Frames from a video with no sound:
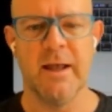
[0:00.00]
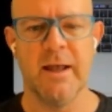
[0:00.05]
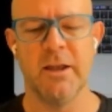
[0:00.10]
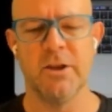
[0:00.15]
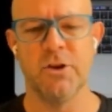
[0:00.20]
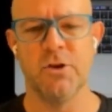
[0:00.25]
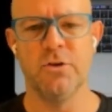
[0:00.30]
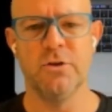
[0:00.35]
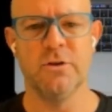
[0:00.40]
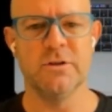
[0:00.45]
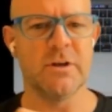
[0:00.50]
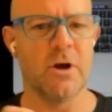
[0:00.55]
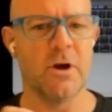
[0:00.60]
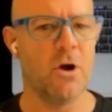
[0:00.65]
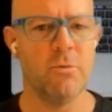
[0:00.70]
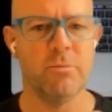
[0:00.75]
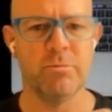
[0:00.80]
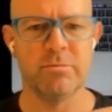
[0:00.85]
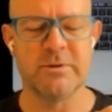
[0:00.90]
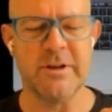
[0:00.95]
you use a
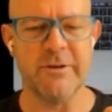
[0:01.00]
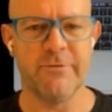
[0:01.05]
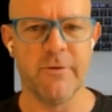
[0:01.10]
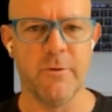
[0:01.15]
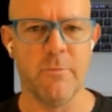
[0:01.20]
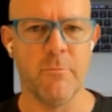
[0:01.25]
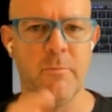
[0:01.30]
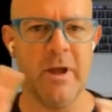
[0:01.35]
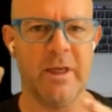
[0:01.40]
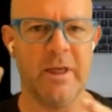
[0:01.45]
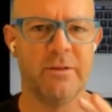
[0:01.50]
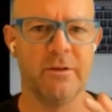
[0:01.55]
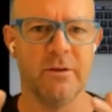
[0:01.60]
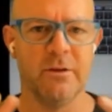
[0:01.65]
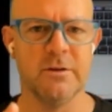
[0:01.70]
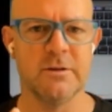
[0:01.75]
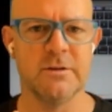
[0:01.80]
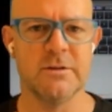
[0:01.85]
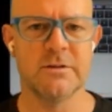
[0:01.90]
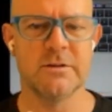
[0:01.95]
whole different
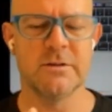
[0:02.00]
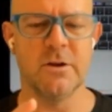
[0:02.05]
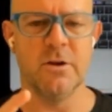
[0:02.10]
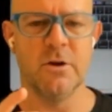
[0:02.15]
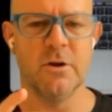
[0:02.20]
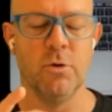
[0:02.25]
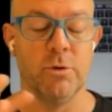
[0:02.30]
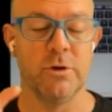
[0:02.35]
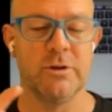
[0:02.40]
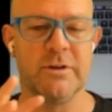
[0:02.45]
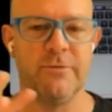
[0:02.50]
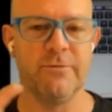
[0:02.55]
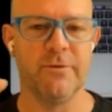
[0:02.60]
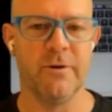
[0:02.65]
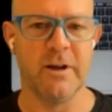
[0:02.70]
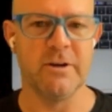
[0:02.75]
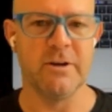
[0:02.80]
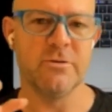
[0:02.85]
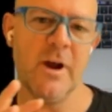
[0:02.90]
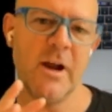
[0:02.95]
methods, or with
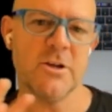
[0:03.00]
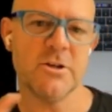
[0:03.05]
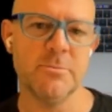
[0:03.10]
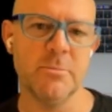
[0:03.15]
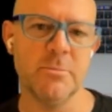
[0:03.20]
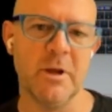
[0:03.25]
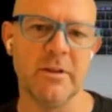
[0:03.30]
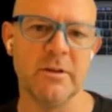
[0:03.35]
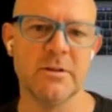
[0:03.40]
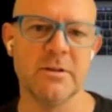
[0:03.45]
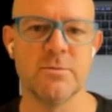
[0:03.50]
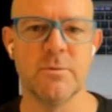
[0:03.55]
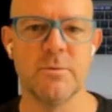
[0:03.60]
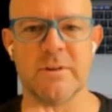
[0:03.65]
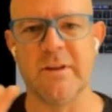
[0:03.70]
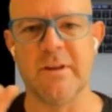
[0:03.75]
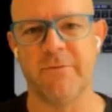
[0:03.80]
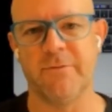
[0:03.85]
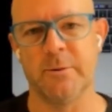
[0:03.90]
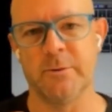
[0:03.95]
different interaction methods with
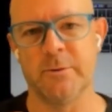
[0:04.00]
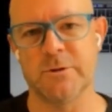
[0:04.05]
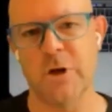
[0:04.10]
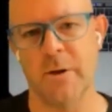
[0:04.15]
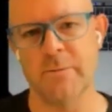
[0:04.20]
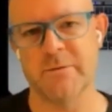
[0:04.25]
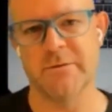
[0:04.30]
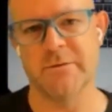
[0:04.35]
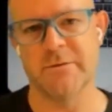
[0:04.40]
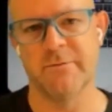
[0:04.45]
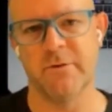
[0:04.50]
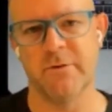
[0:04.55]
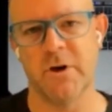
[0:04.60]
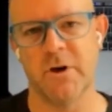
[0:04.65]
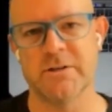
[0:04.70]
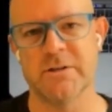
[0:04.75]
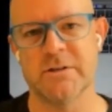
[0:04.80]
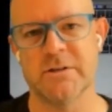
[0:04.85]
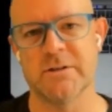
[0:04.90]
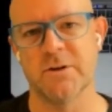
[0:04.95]
different types of
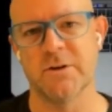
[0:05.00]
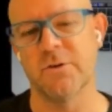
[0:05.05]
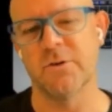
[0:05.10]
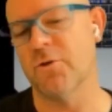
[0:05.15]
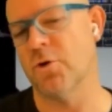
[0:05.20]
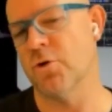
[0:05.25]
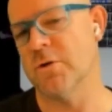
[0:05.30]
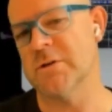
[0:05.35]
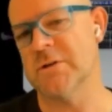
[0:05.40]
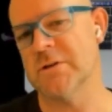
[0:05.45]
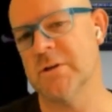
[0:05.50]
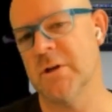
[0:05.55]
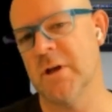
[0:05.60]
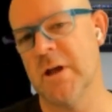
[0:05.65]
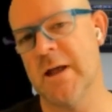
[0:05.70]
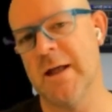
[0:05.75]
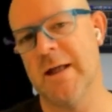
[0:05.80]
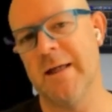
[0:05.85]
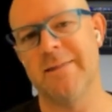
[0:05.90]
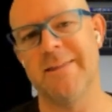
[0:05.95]
devices. And of course,
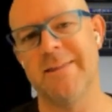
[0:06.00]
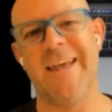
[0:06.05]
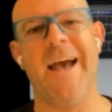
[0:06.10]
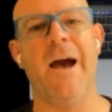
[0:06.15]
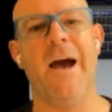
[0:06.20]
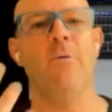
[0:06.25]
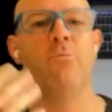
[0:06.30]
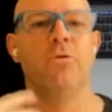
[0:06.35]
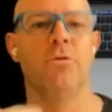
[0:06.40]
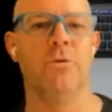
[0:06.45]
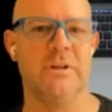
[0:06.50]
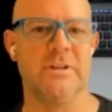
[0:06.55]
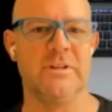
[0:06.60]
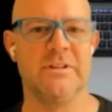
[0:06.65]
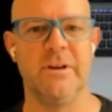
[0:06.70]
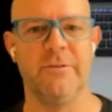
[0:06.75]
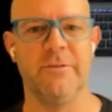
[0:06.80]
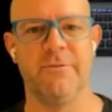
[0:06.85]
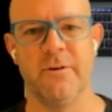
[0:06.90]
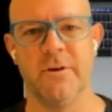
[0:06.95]
the output is
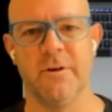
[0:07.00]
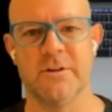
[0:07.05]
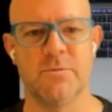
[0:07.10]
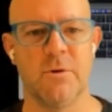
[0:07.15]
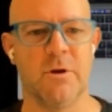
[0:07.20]
different as